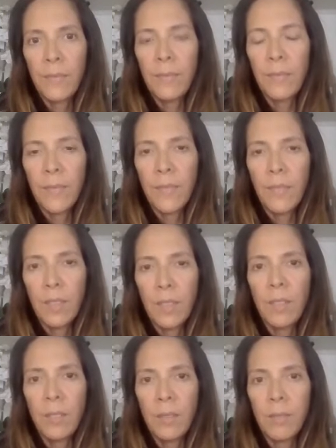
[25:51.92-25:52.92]

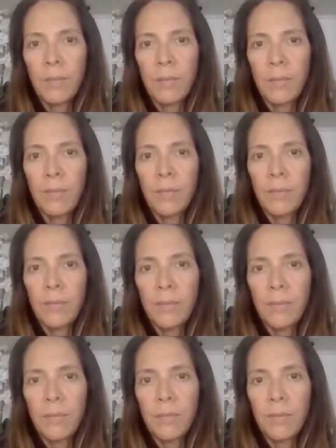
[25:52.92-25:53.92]

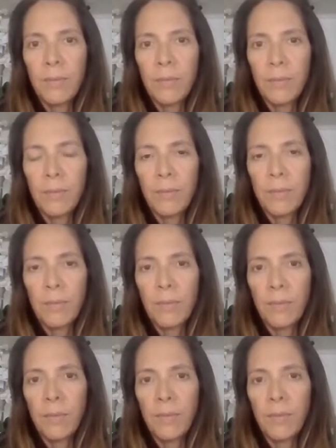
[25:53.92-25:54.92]

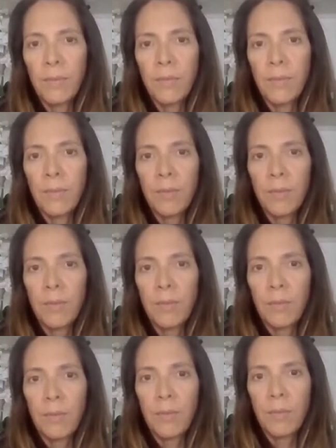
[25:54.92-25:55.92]

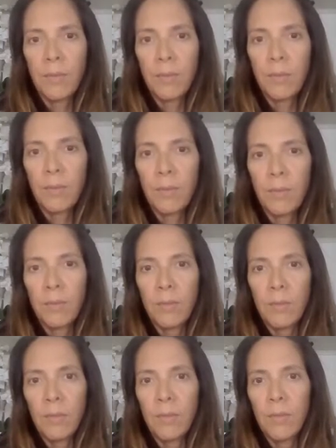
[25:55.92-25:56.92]

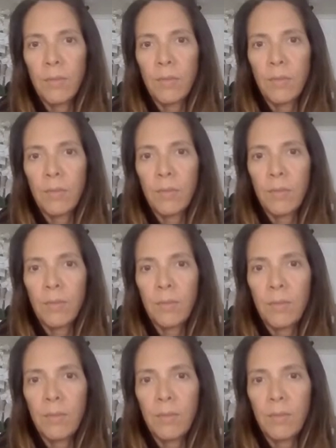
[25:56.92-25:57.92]

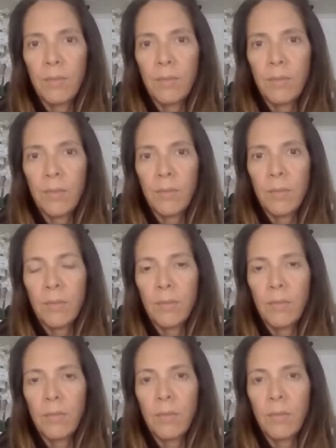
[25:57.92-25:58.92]

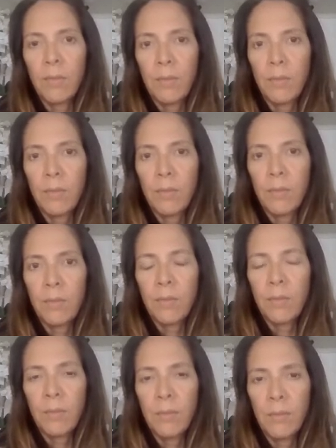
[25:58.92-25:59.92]
No words are spoken by the person on screen.